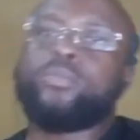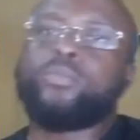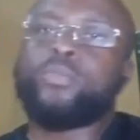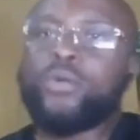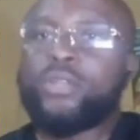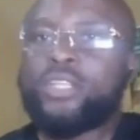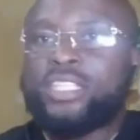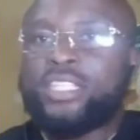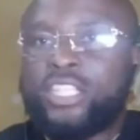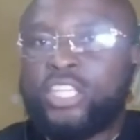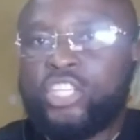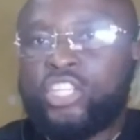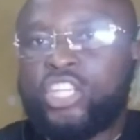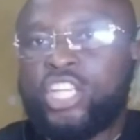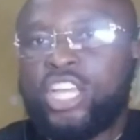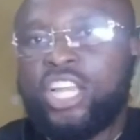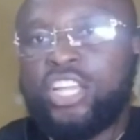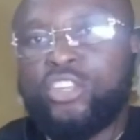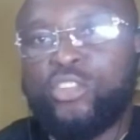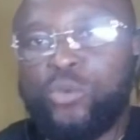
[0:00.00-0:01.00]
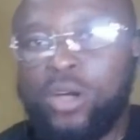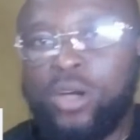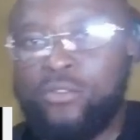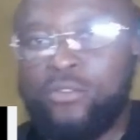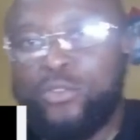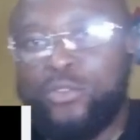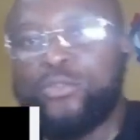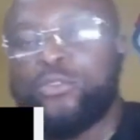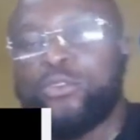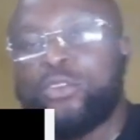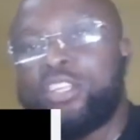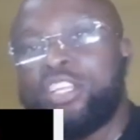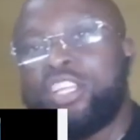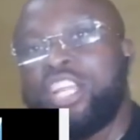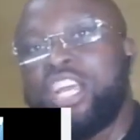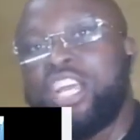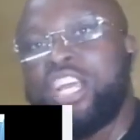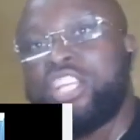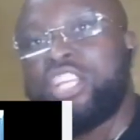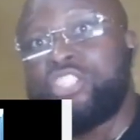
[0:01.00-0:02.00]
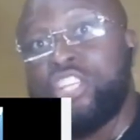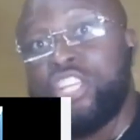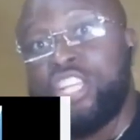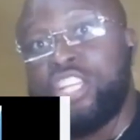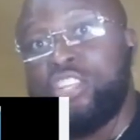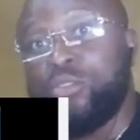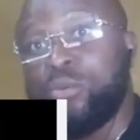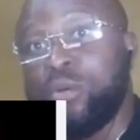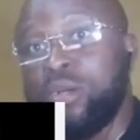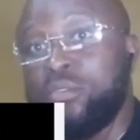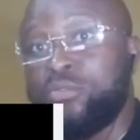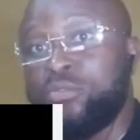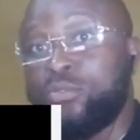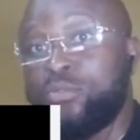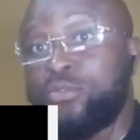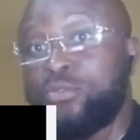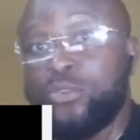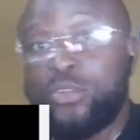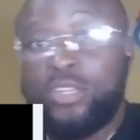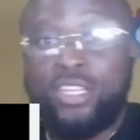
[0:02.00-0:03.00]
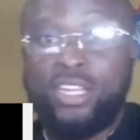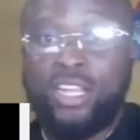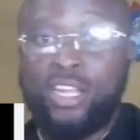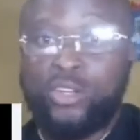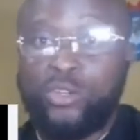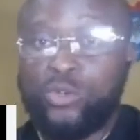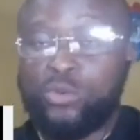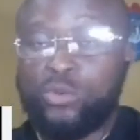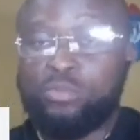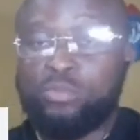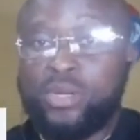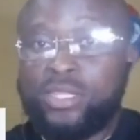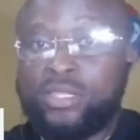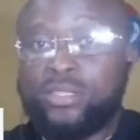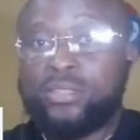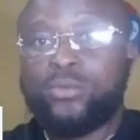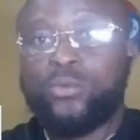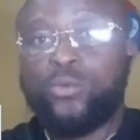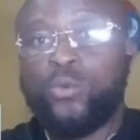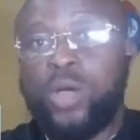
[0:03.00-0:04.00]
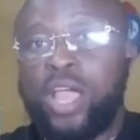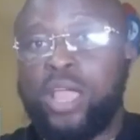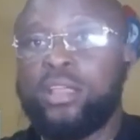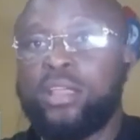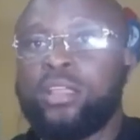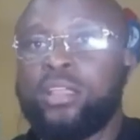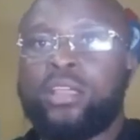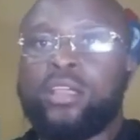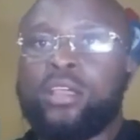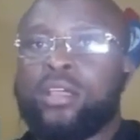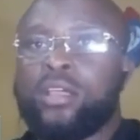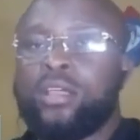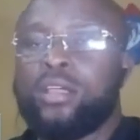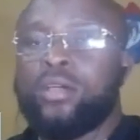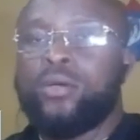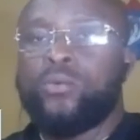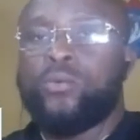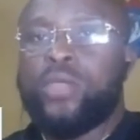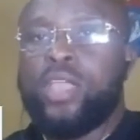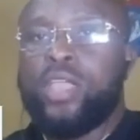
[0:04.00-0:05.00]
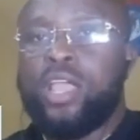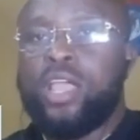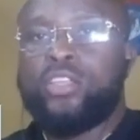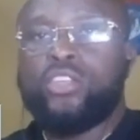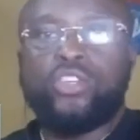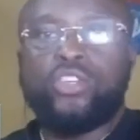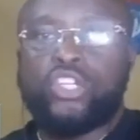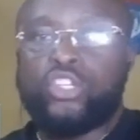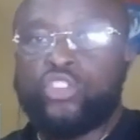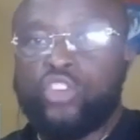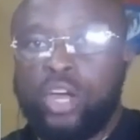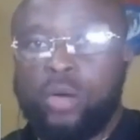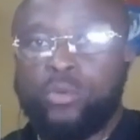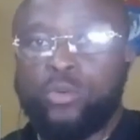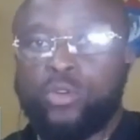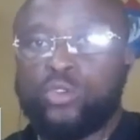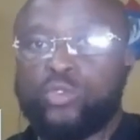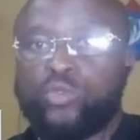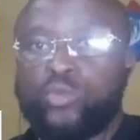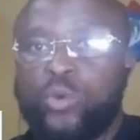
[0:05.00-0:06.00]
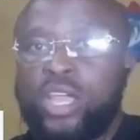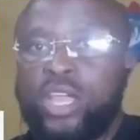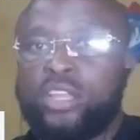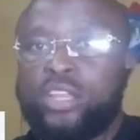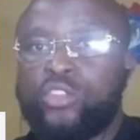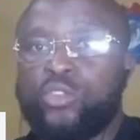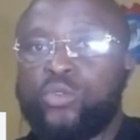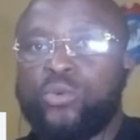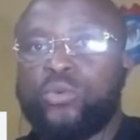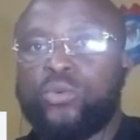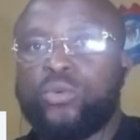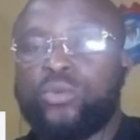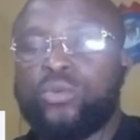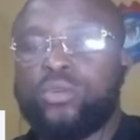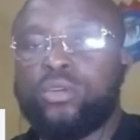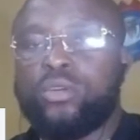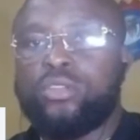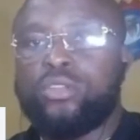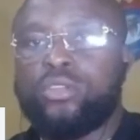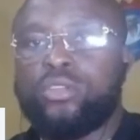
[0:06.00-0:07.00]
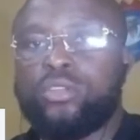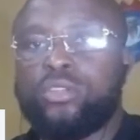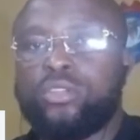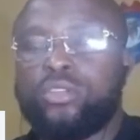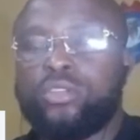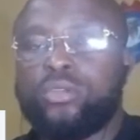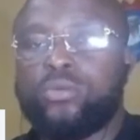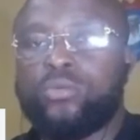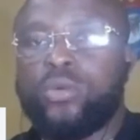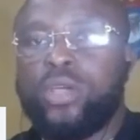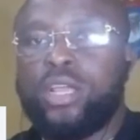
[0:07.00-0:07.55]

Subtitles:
politician, you want food for dinner, jail, you want food for dinner, do. But why were you troubled when they